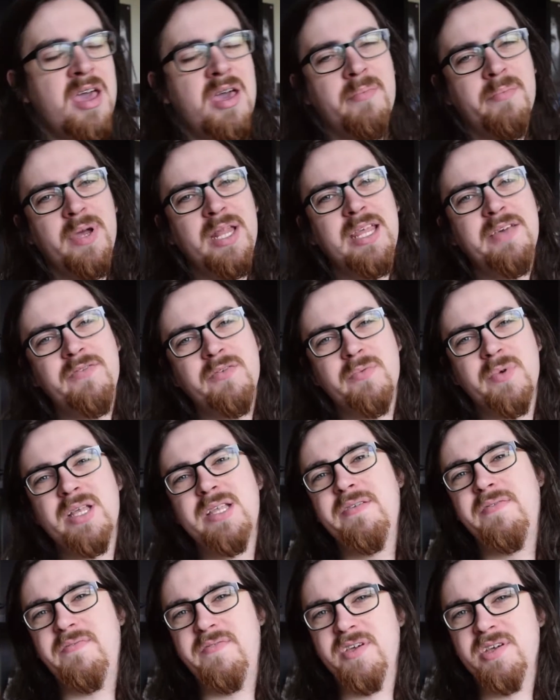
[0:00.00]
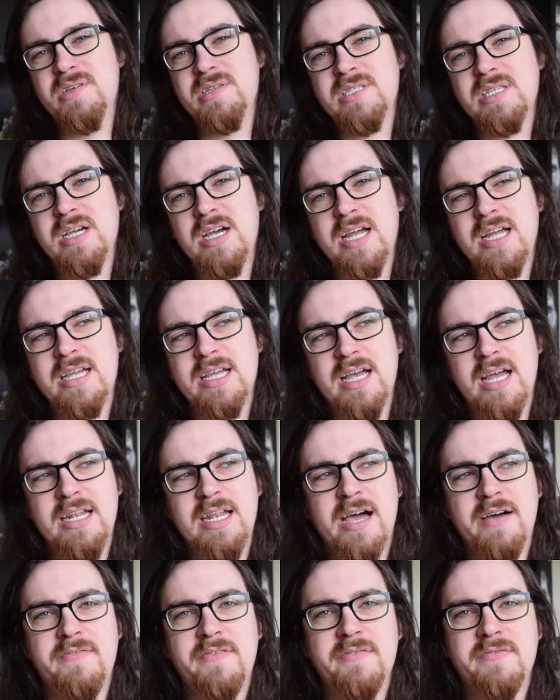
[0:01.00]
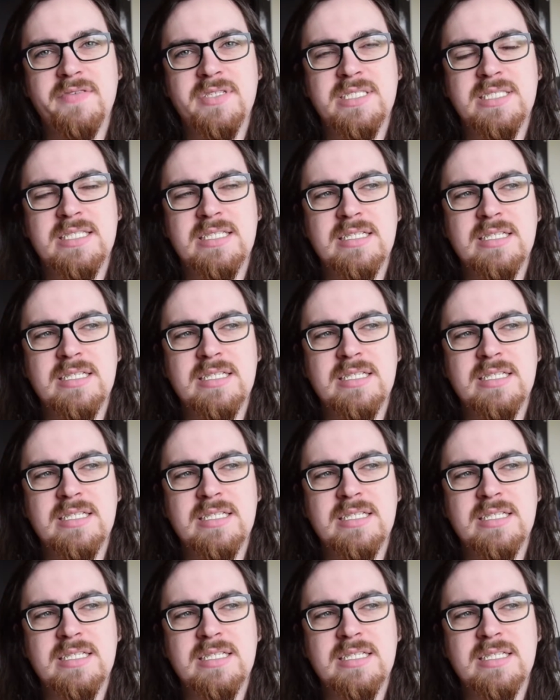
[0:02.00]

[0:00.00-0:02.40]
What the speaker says: but it never really feels like enough of us